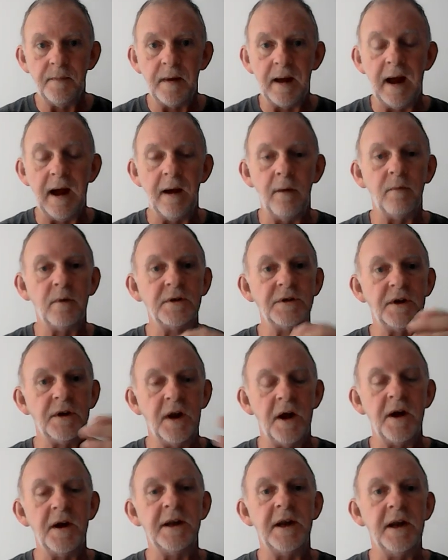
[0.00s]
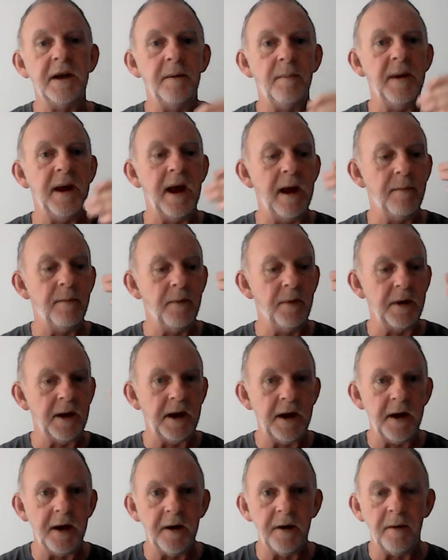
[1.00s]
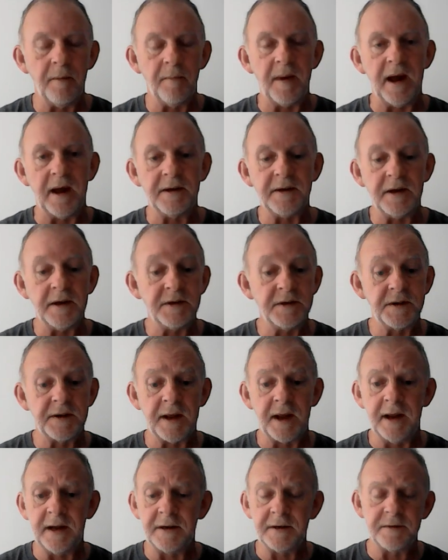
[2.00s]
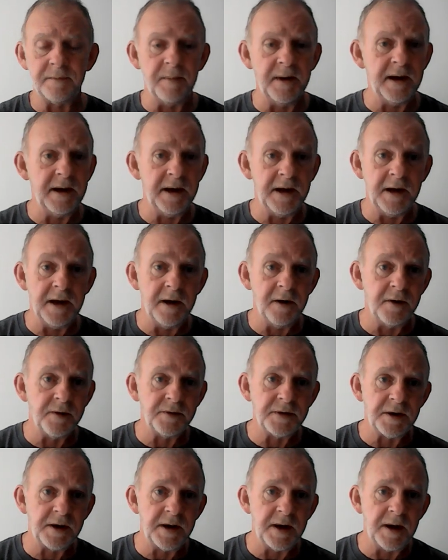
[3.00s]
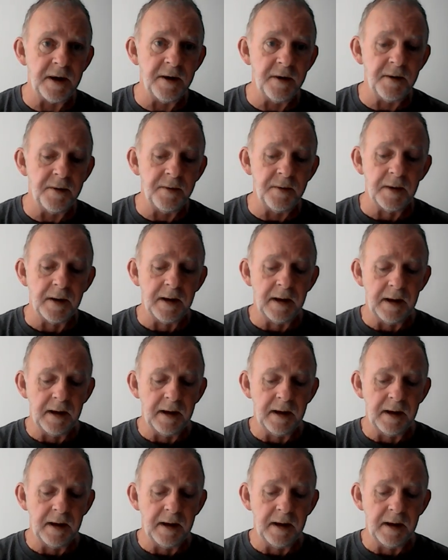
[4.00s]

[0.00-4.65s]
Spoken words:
I was lucky to be able to hear about these things many years ago